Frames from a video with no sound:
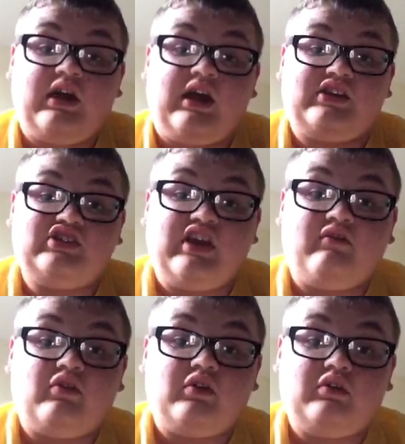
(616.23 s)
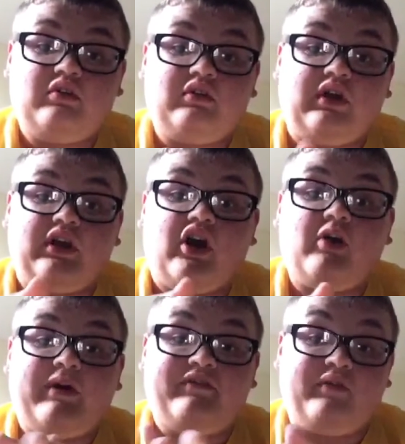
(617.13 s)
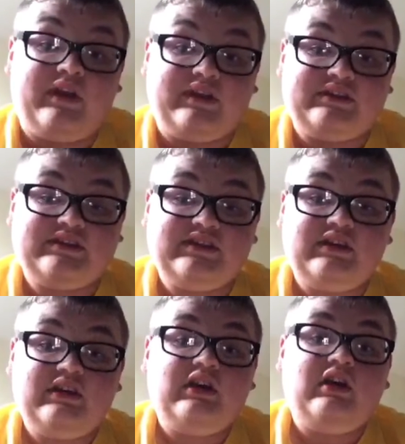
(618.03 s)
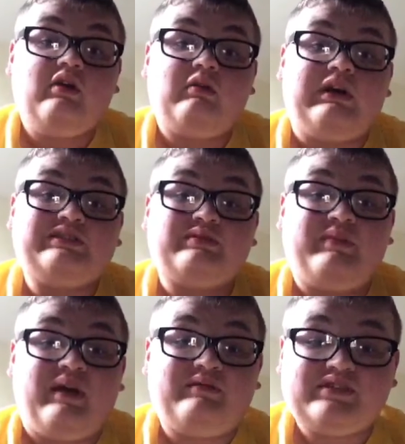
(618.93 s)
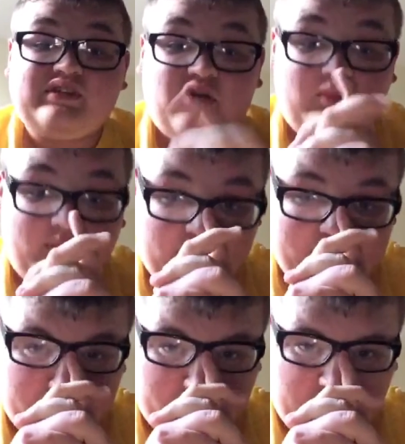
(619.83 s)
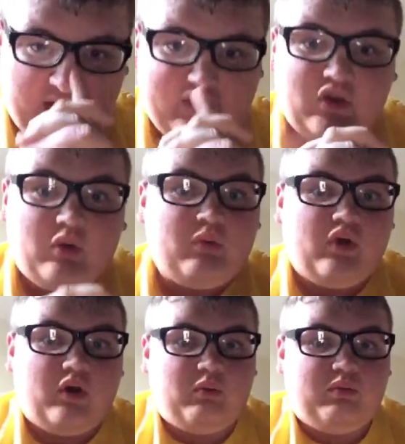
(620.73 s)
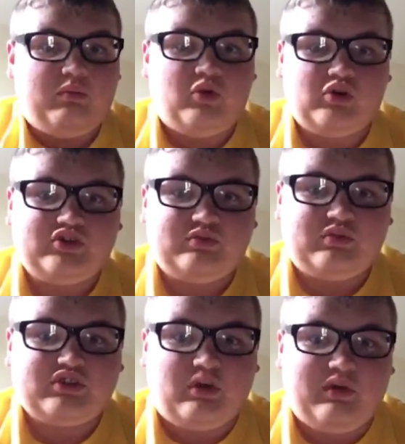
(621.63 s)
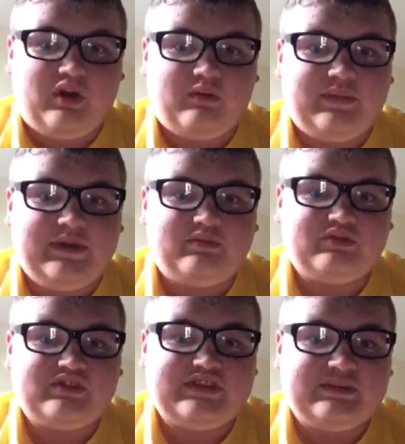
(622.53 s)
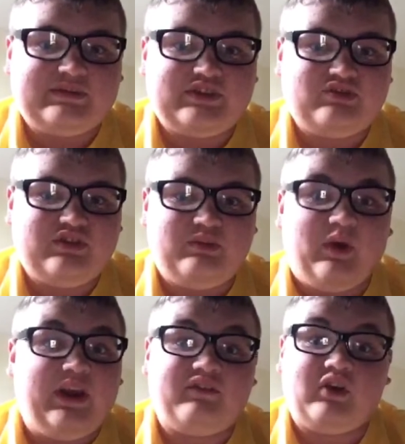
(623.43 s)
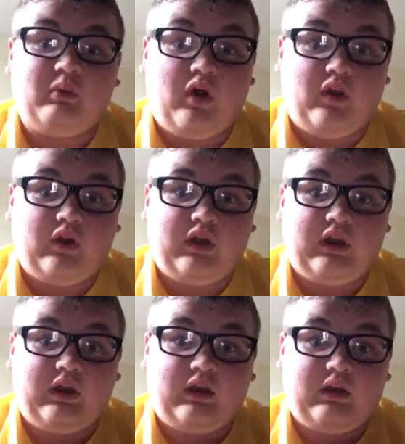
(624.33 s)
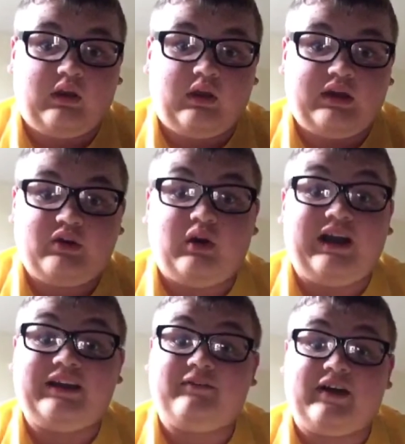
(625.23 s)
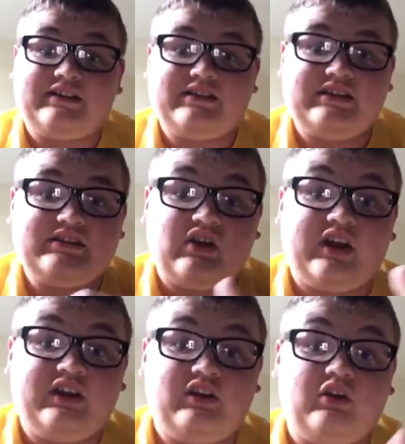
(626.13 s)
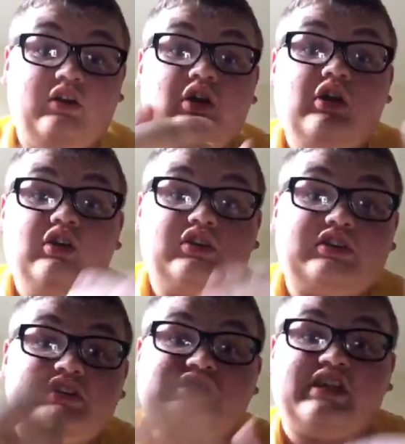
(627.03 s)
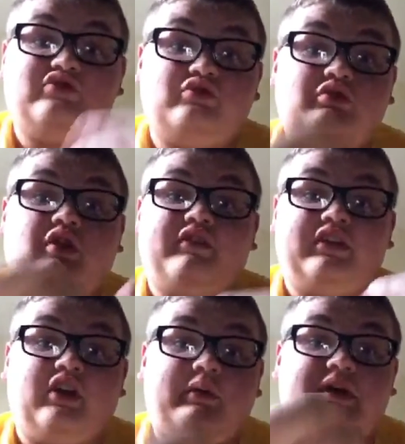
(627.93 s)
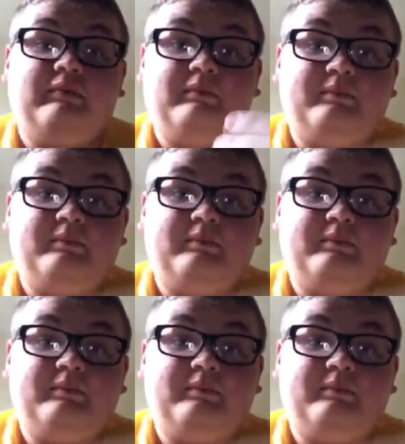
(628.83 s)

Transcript: and Cheryl and all my friends. Whereas with Periscope, I don't know much what's going on. People just seem to stream whenever they want, and I don't like that. I tend to like the schedule of it going.